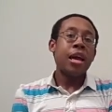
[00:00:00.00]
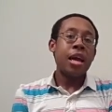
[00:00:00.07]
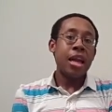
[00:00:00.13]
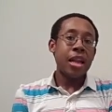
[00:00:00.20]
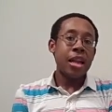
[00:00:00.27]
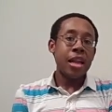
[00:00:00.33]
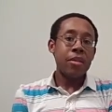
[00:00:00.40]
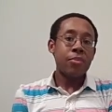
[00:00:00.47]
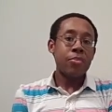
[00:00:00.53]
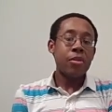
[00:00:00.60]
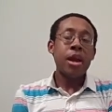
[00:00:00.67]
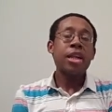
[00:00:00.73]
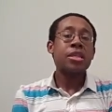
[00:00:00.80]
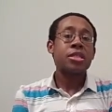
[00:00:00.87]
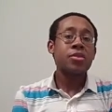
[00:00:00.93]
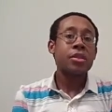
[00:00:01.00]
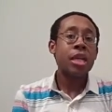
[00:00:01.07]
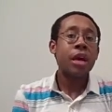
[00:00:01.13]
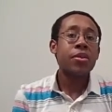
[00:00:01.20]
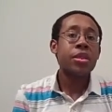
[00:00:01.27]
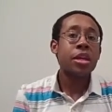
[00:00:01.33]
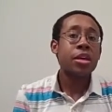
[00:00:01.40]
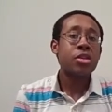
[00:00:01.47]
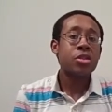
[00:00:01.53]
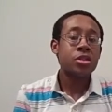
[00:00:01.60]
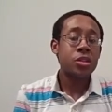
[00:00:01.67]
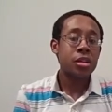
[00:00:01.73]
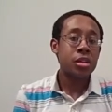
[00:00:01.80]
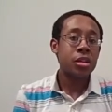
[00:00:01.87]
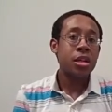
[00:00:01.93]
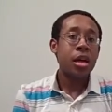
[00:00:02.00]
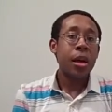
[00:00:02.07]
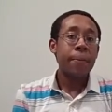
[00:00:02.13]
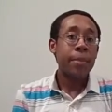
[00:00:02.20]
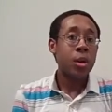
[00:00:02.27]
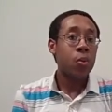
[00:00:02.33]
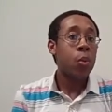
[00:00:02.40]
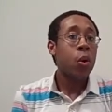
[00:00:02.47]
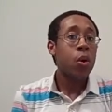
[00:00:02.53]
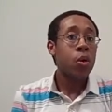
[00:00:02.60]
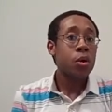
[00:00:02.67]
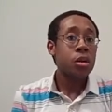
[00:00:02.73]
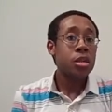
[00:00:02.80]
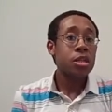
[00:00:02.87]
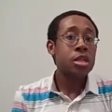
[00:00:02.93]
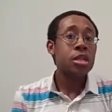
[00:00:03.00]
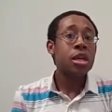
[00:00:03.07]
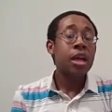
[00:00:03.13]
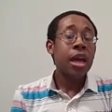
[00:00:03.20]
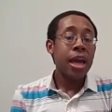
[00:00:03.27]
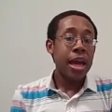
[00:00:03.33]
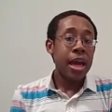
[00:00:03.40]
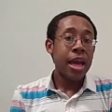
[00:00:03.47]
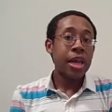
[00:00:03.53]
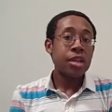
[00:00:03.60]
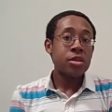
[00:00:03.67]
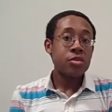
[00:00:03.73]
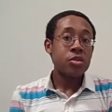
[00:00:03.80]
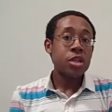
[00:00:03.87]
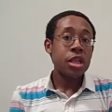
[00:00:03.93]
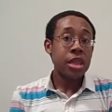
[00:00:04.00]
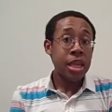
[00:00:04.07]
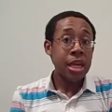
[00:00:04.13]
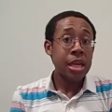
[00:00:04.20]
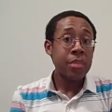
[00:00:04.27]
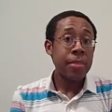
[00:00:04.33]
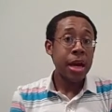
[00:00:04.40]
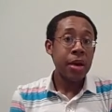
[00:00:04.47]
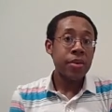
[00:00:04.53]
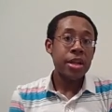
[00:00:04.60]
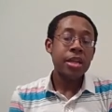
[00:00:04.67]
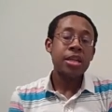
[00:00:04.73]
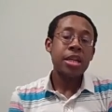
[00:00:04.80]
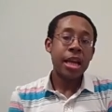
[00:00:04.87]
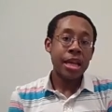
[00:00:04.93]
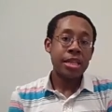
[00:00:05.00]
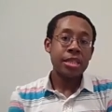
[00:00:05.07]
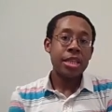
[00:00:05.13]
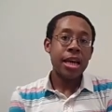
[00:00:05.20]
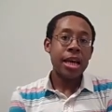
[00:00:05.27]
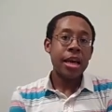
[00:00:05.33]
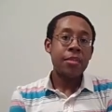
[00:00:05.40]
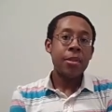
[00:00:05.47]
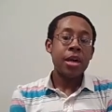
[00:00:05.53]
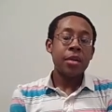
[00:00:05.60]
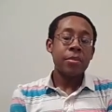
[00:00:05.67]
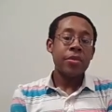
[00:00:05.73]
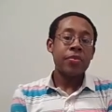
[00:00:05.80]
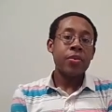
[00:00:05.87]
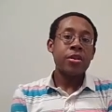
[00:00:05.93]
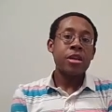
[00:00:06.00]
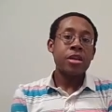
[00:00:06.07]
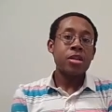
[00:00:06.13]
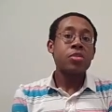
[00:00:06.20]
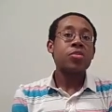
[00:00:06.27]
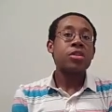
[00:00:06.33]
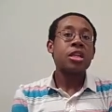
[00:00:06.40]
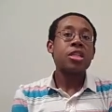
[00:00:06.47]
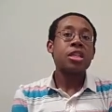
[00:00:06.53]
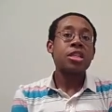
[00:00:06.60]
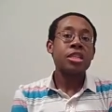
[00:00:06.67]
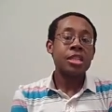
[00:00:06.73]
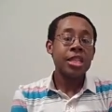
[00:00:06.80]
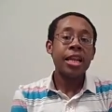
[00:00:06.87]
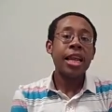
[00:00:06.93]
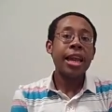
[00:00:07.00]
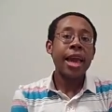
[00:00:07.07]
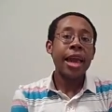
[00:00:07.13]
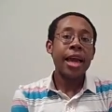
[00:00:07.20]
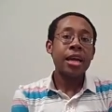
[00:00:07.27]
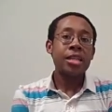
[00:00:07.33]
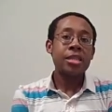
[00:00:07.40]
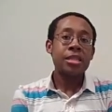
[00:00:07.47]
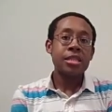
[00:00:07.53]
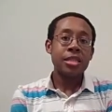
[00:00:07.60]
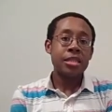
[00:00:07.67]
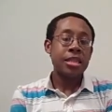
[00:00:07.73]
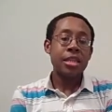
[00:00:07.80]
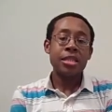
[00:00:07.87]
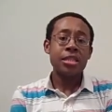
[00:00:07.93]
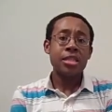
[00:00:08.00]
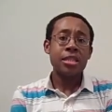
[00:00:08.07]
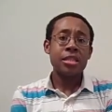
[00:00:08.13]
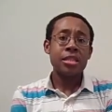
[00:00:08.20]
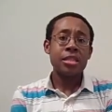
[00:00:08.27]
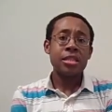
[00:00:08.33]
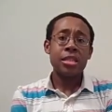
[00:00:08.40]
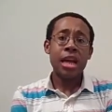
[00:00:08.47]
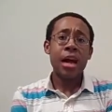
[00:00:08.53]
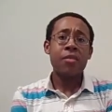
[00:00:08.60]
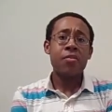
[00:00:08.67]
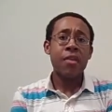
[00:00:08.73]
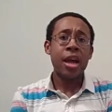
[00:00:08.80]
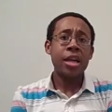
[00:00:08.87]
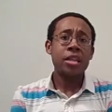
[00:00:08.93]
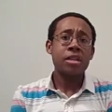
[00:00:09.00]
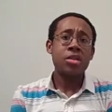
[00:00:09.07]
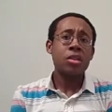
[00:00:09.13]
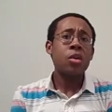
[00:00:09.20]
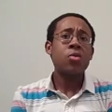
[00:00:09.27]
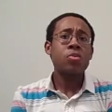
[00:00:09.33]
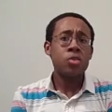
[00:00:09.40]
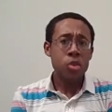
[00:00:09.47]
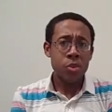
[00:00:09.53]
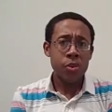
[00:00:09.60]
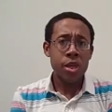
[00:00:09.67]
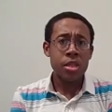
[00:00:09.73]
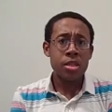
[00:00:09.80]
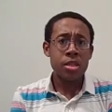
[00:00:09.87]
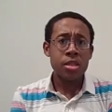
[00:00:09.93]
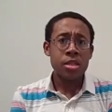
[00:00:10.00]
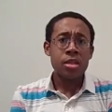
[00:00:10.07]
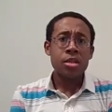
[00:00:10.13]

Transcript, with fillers: And pranksters out there should be warned, and you should think about it next time before you do such a silly act. It's just not right. Don't do it.